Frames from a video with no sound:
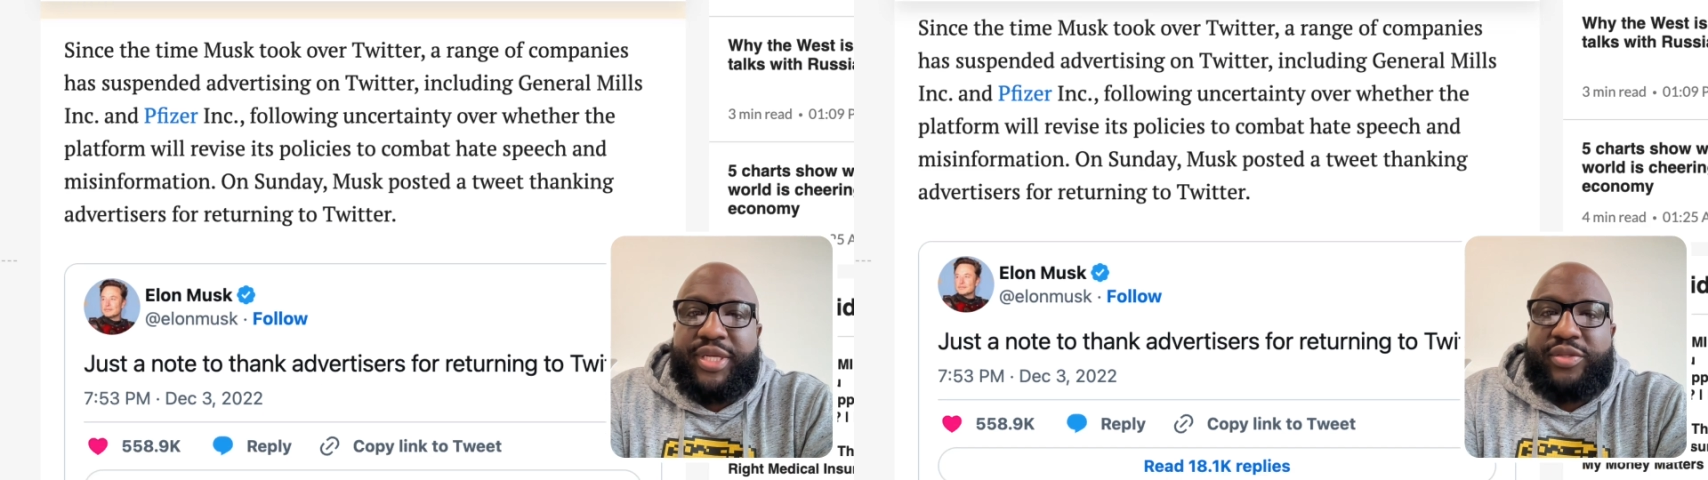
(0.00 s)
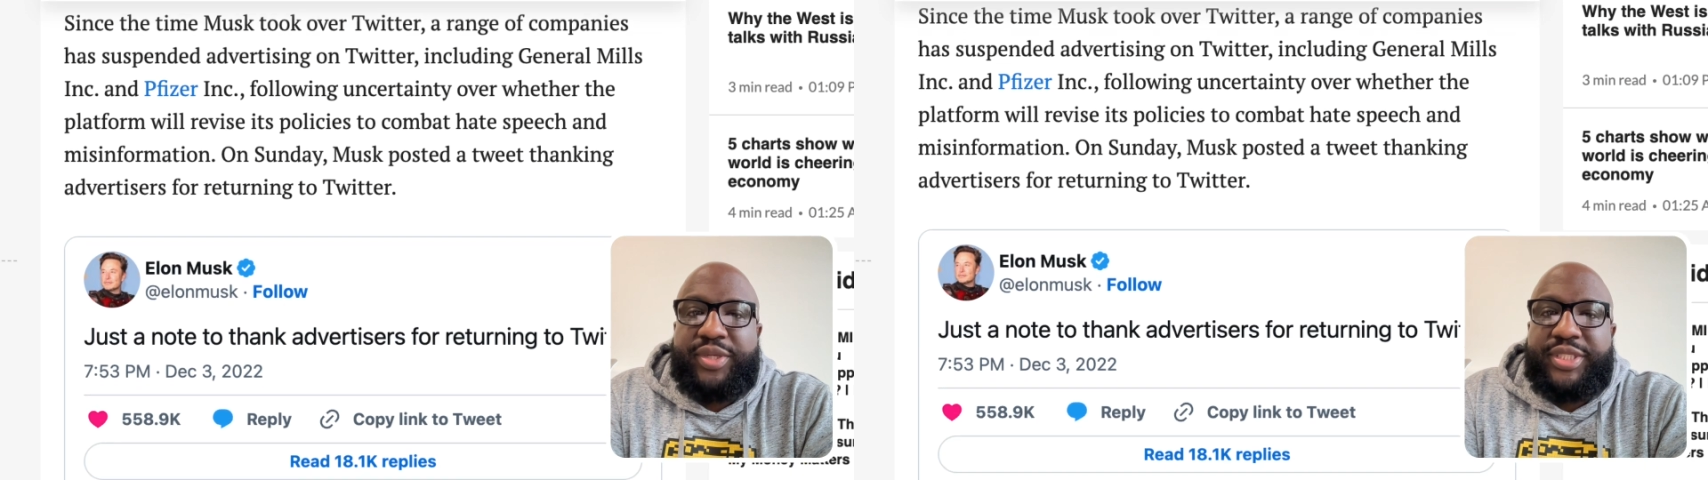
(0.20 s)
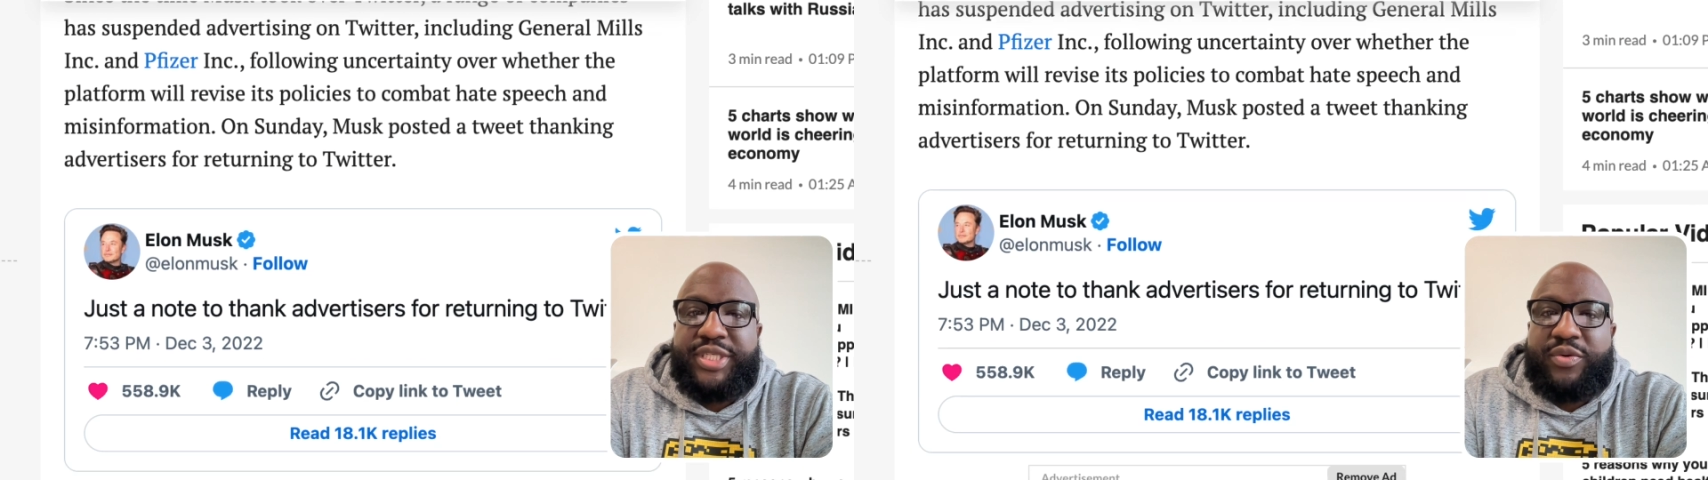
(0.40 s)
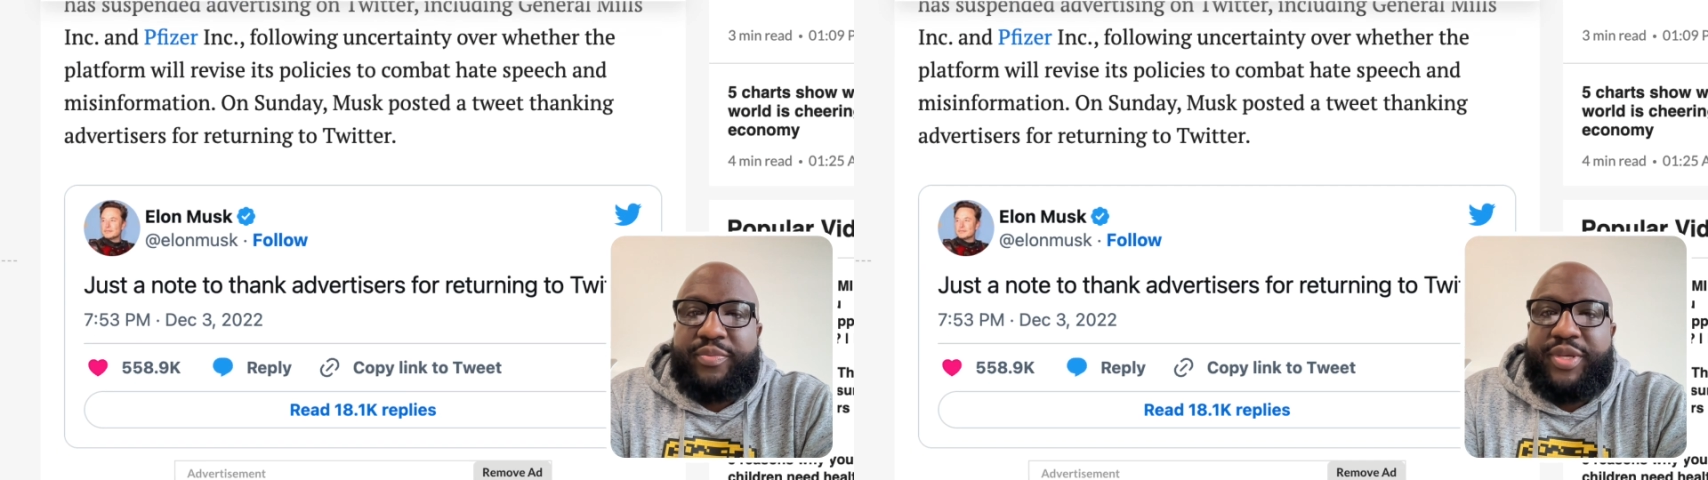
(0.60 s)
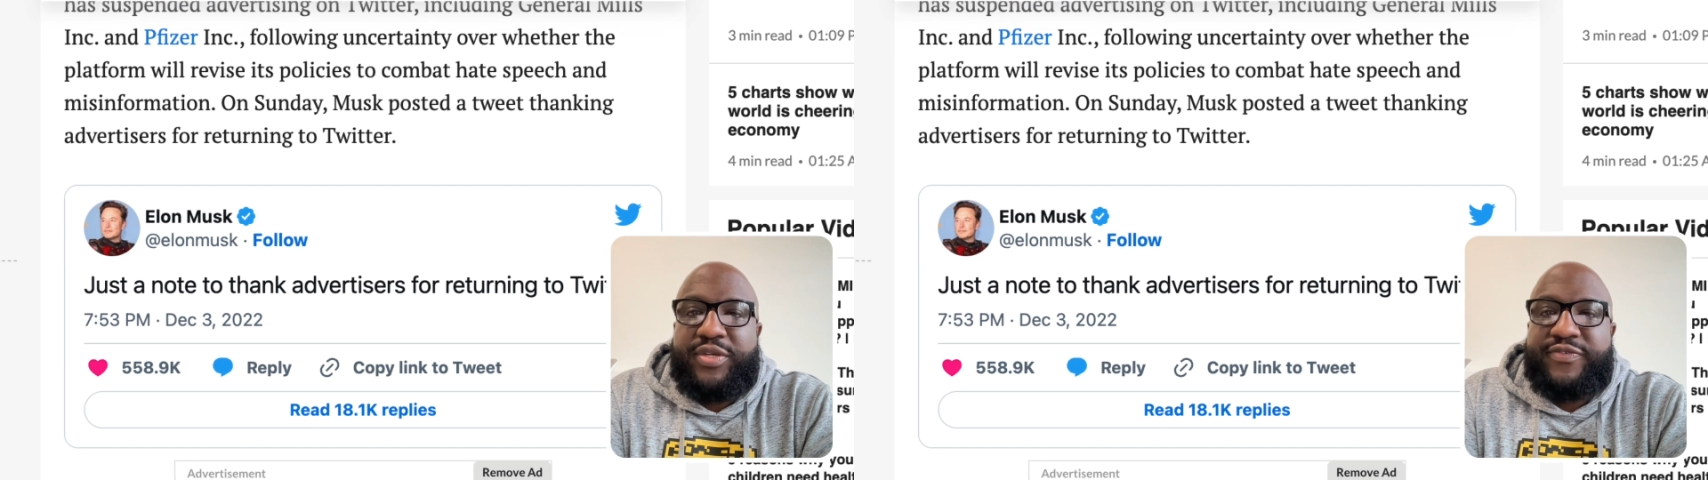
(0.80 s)
including General
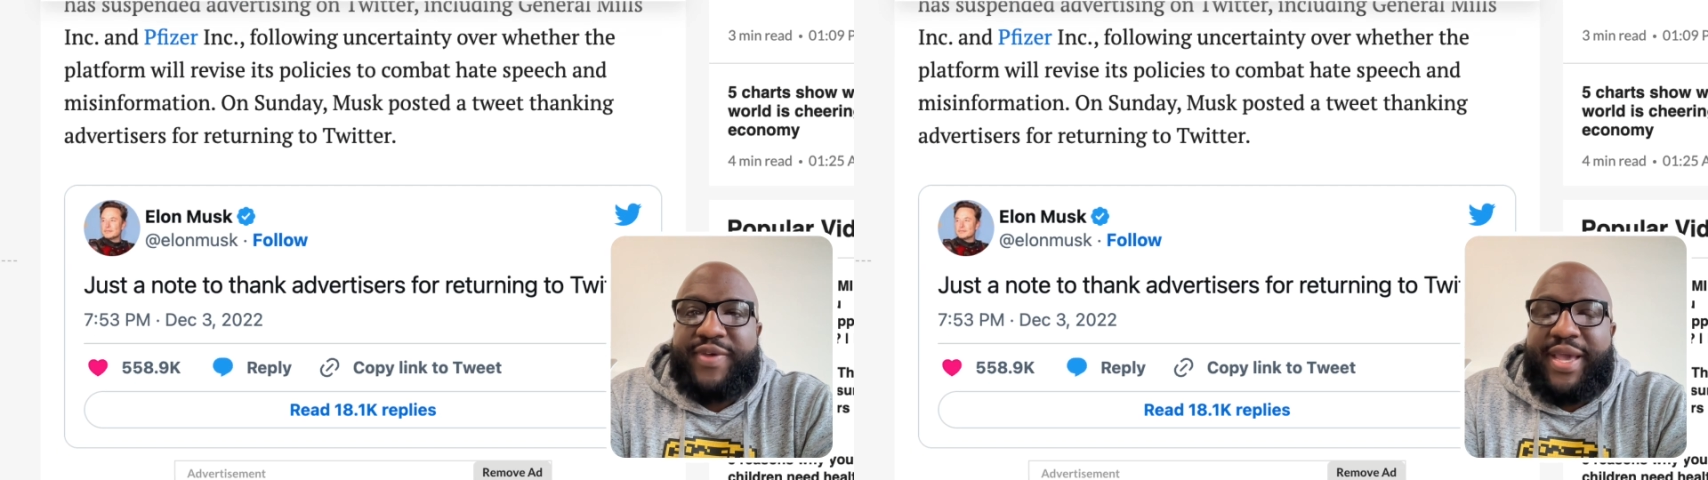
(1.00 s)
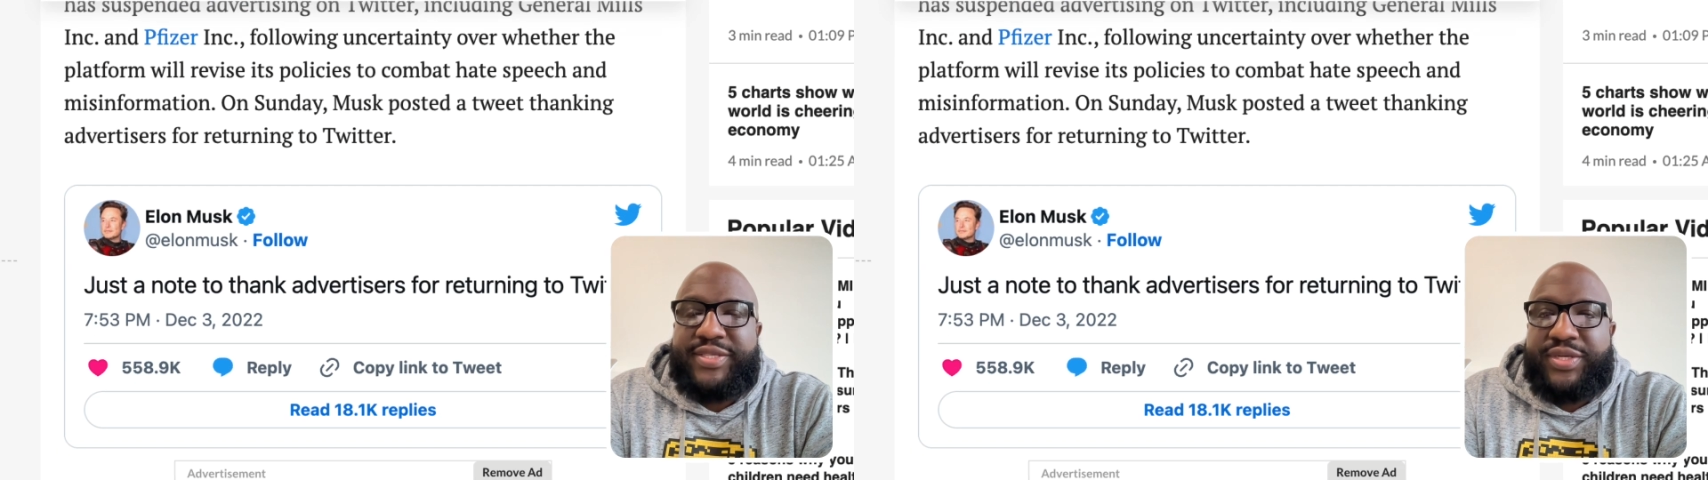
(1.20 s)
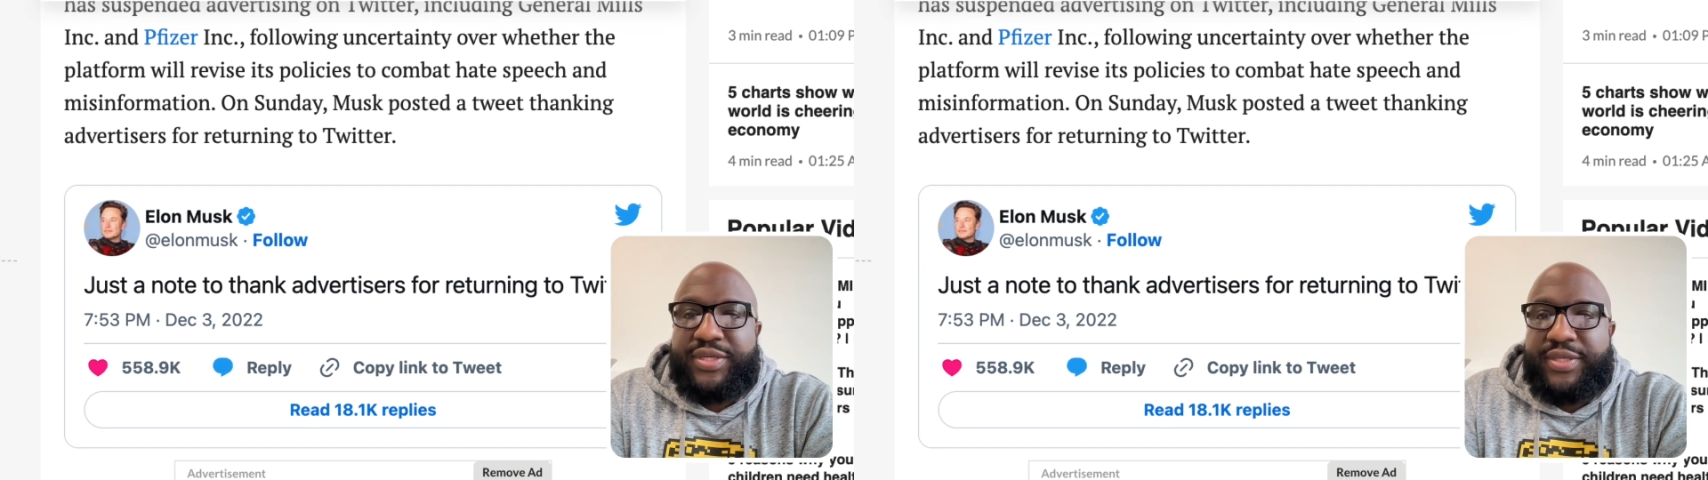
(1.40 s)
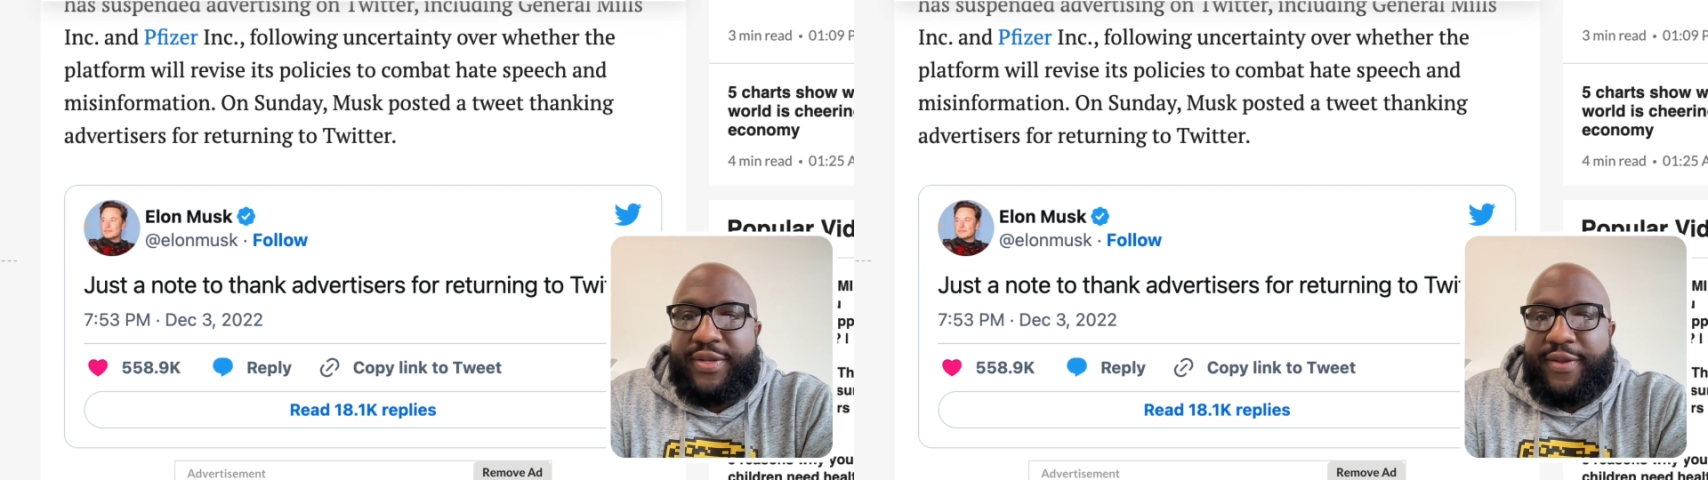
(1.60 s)
Mills, Pfizer,